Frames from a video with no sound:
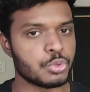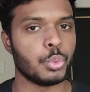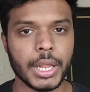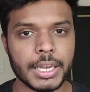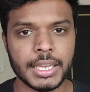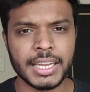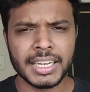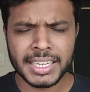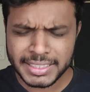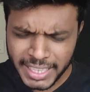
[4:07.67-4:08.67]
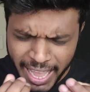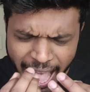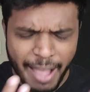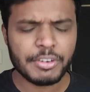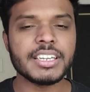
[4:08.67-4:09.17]
as well, they
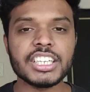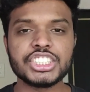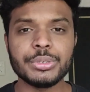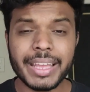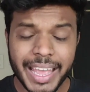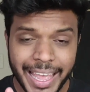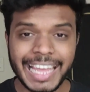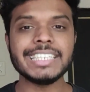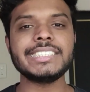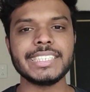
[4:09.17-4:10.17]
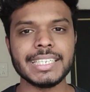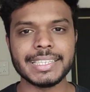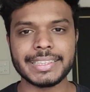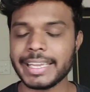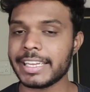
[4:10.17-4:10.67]
haven't achieved any
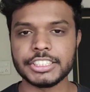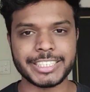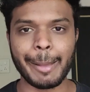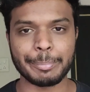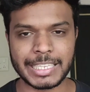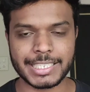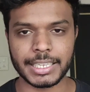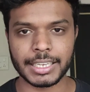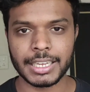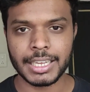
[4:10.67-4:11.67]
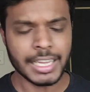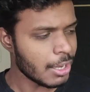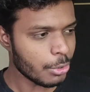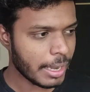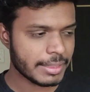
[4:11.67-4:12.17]
single thing in Champions League.
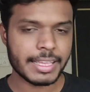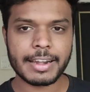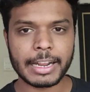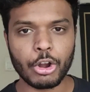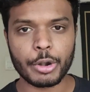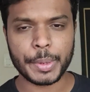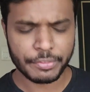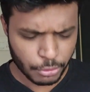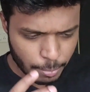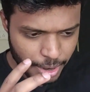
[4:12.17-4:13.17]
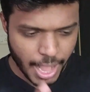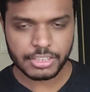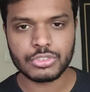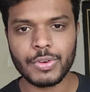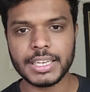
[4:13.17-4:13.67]
Look at their record, man. From
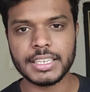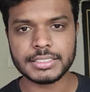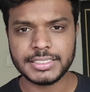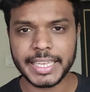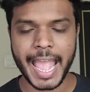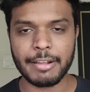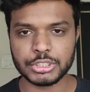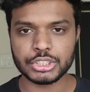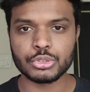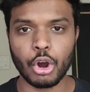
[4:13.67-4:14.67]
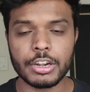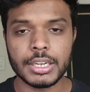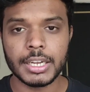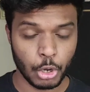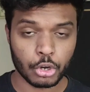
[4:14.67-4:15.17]
last 12 years, they have just
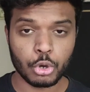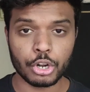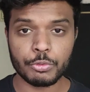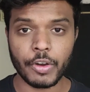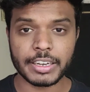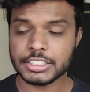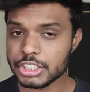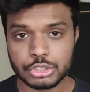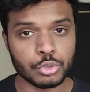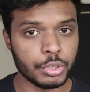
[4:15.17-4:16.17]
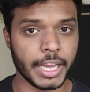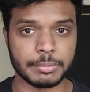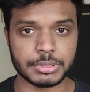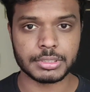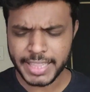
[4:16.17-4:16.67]
gone beyond quarterfinal just 2
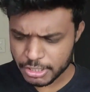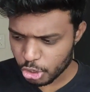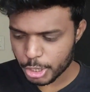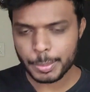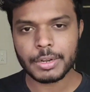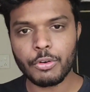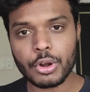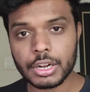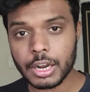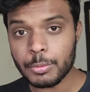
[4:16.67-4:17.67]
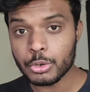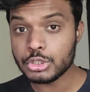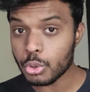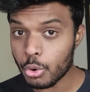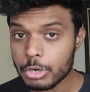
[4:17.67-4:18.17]
times. And that's horrible for a club
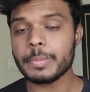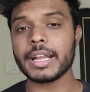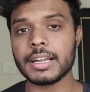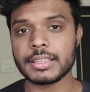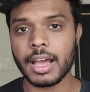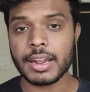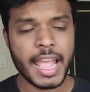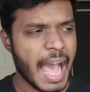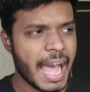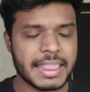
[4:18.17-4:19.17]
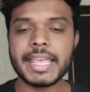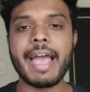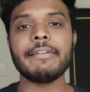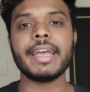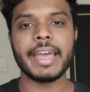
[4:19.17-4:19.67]
who is owned by Qatar and
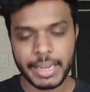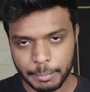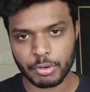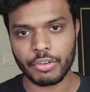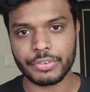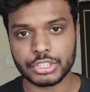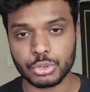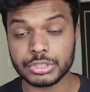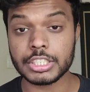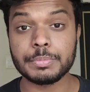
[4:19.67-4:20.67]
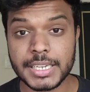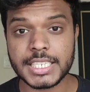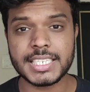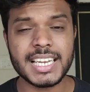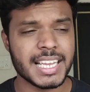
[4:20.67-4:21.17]
they have n number of resources.
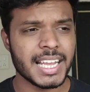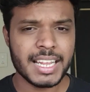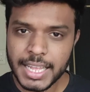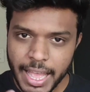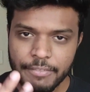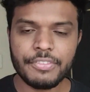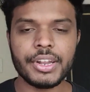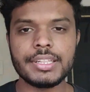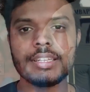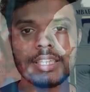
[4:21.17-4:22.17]
But still, every